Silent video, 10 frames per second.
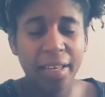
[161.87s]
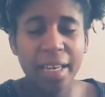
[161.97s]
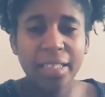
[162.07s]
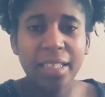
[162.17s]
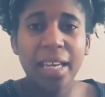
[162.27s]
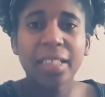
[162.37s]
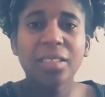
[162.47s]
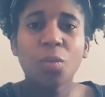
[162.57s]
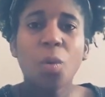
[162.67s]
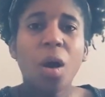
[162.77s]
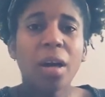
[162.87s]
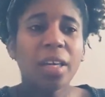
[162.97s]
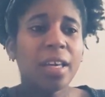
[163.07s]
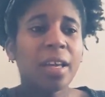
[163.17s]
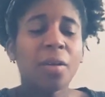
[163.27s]
Today is a
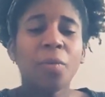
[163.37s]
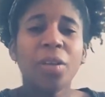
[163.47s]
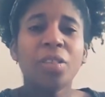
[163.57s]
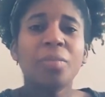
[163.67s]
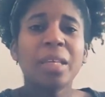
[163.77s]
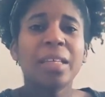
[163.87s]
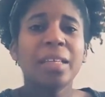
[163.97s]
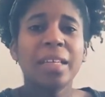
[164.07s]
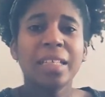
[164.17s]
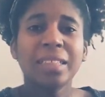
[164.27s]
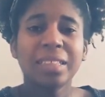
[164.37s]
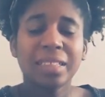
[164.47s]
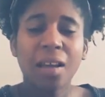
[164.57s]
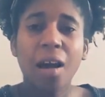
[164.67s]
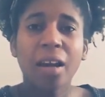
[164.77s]
walking with me,
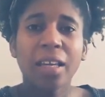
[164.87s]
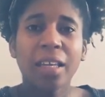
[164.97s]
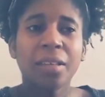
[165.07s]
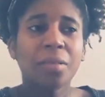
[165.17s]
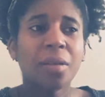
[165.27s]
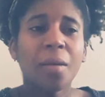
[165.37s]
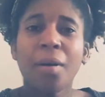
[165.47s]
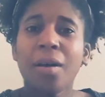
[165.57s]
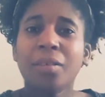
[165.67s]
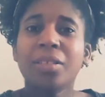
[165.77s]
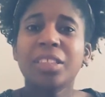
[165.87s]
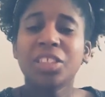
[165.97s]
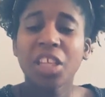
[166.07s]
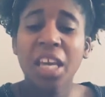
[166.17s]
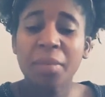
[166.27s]
talking about
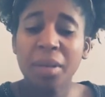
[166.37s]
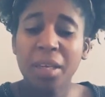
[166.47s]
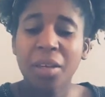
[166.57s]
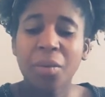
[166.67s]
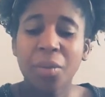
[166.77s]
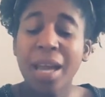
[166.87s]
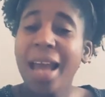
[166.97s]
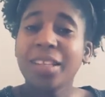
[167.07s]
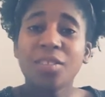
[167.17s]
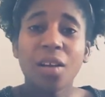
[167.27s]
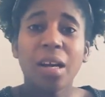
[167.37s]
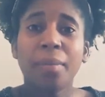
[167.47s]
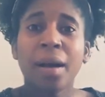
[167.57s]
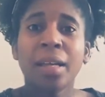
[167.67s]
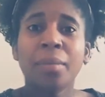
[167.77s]
shame and guilt. We gotta talk
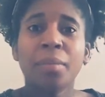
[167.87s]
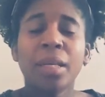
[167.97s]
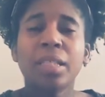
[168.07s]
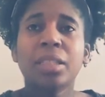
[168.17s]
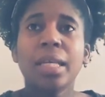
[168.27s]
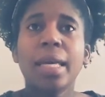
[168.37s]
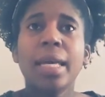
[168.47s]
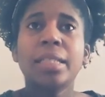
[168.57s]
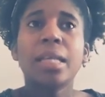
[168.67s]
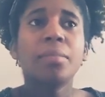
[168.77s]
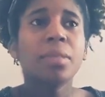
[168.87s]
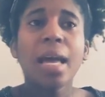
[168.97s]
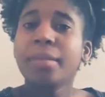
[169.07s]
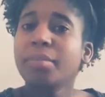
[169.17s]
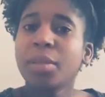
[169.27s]
about it, because
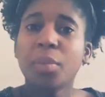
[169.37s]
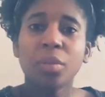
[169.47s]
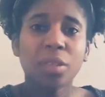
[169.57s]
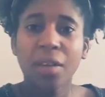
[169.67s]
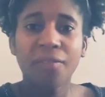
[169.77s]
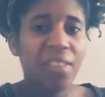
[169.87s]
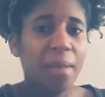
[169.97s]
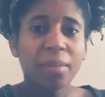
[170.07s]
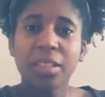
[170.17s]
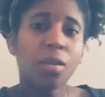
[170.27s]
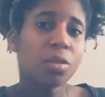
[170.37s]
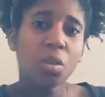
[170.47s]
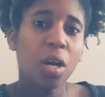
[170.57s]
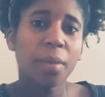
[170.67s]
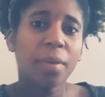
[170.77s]
sometimes some families don't
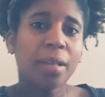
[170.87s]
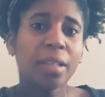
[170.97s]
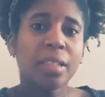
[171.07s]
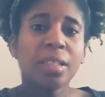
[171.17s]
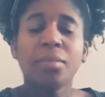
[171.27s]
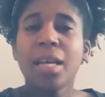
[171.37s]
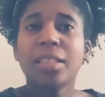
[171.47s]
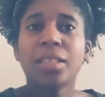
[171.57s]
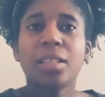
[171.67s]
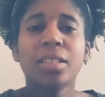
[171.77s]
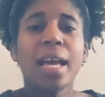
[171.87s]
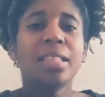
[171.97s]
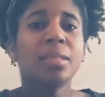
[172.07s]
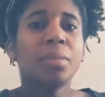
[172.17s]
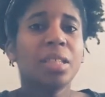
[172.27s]
talk about this. Sometimes things have
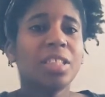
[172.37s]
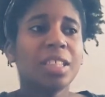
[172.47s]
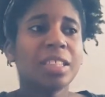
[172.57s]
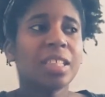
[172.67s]
to be just